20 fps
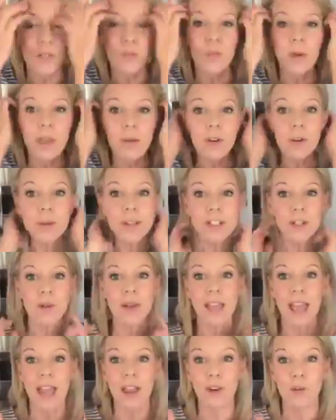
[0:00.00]
we will be
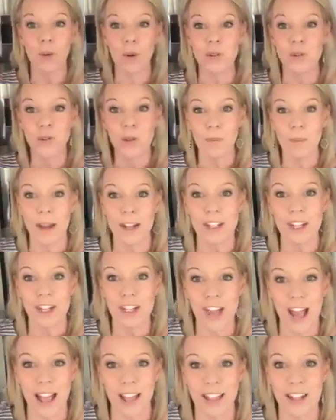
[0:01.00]
doing a grocery budget
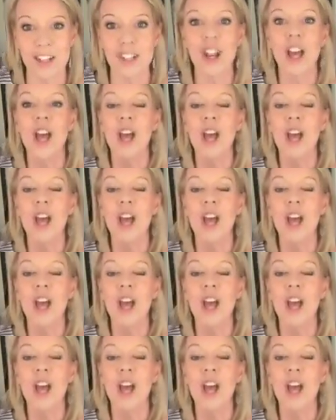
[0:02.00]
challenge.